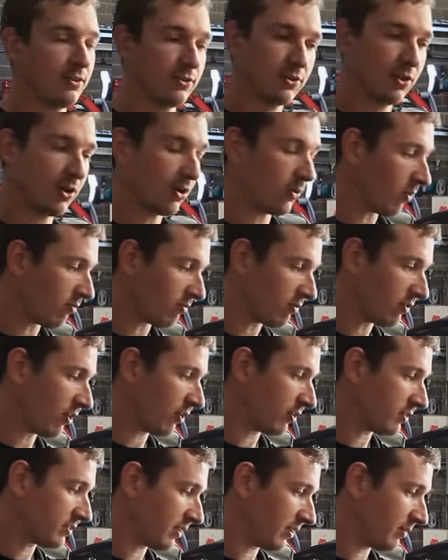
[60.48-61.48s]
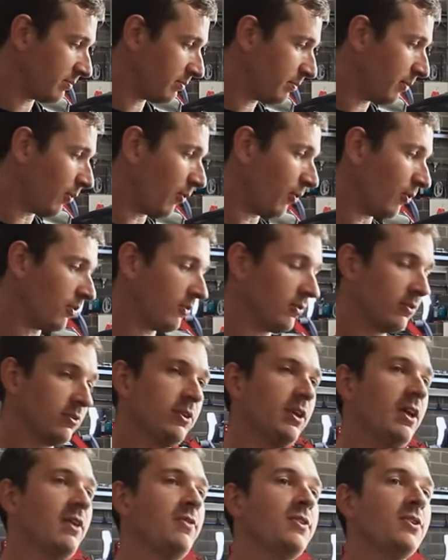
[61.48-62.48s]
I'd have just got a 140. But
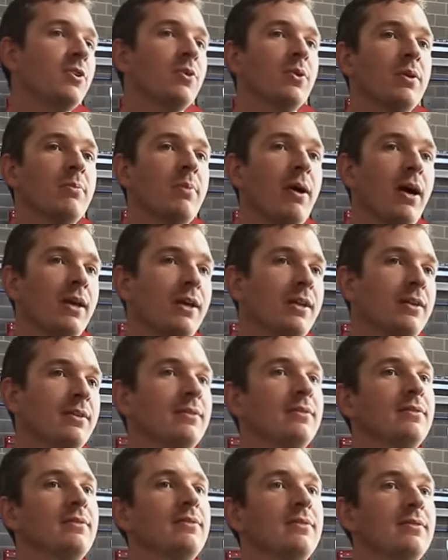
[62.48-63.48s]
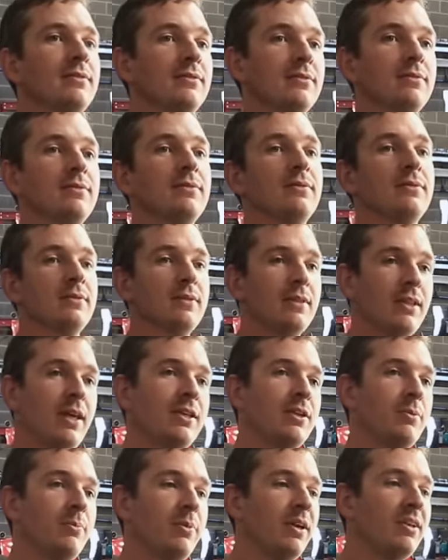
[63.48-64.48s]
if you know what you're buying
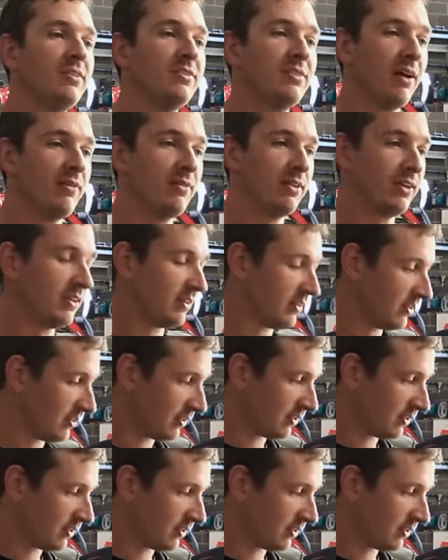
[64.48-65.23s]
and you're pretty savvy,